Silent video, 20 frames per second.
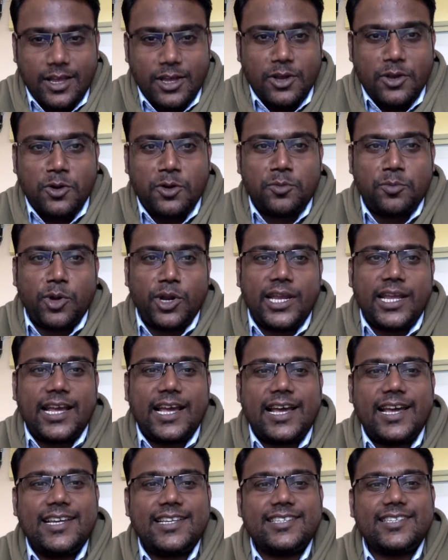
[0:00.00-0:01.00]
Good morning,
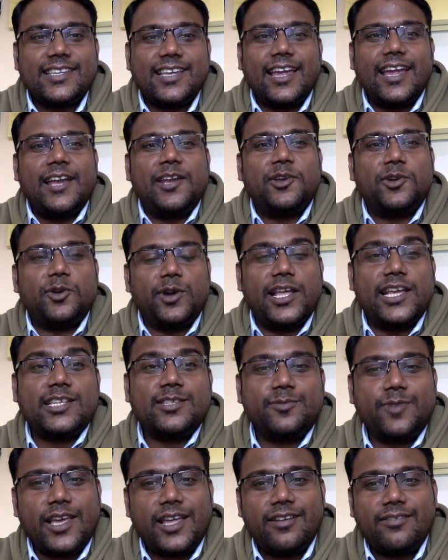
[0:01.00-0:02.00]
guys. In today's
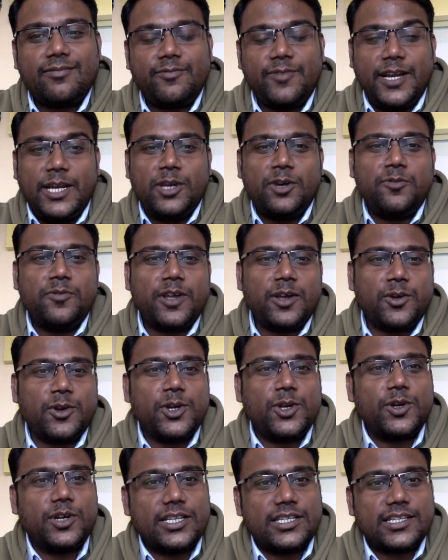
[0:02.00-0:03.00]
video, we are going
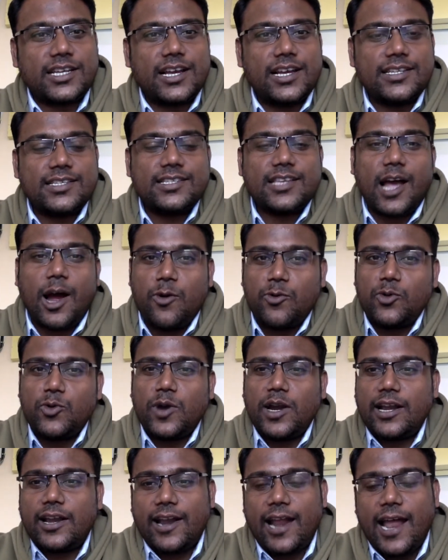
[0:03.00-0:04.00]
to discuss how to
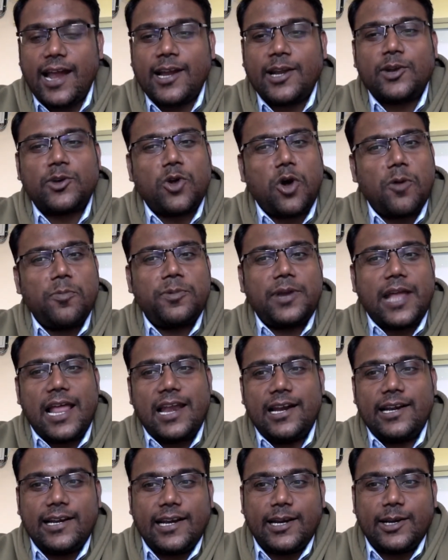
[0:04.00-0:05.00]
attract top
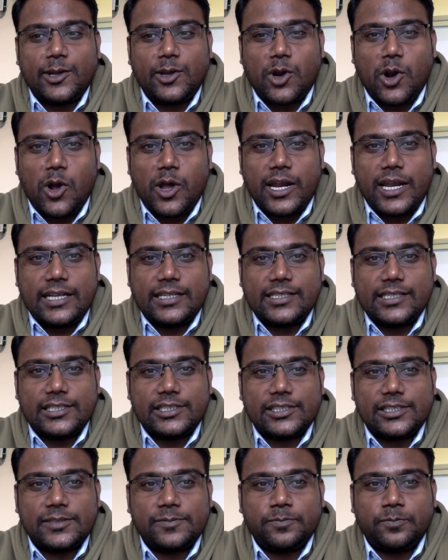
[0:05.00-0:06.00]
talent at your
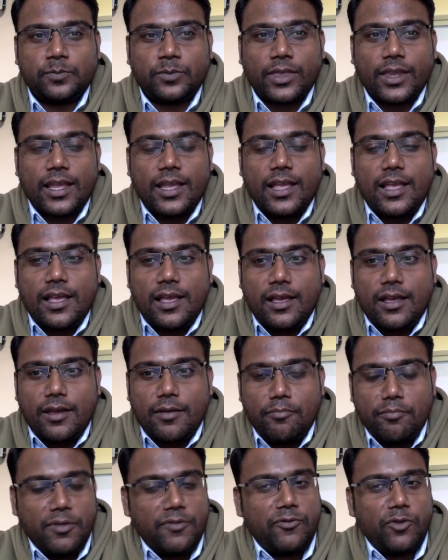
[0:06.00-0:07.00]
organization.
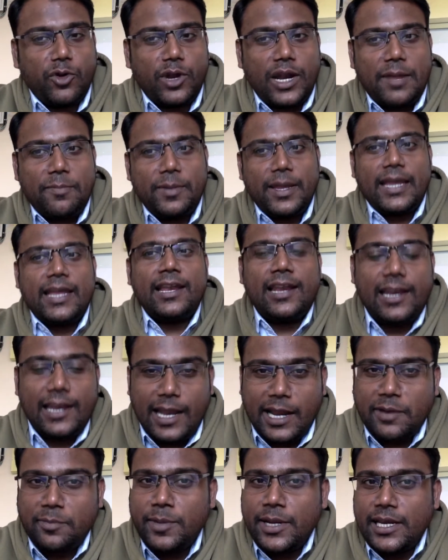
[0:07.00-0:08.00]
Before I begin,
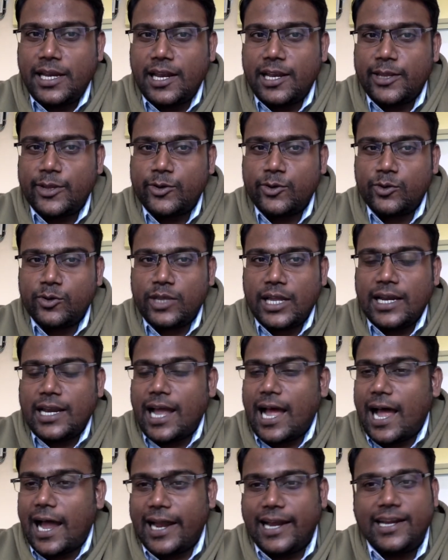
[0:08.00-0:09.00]
let me tell you
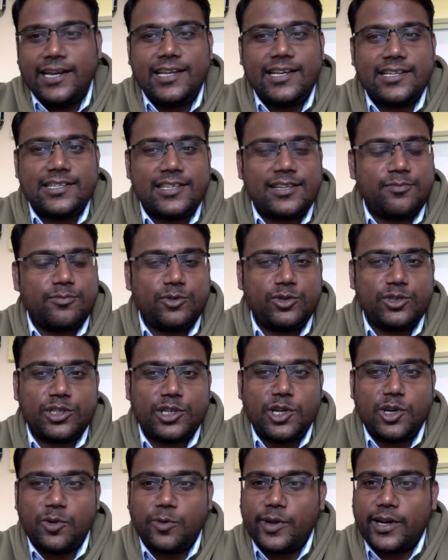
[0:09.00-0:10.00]
that ideas are
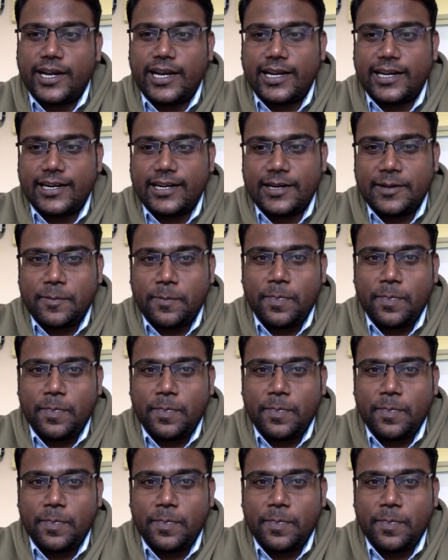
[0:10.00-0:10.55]
mostly overrated.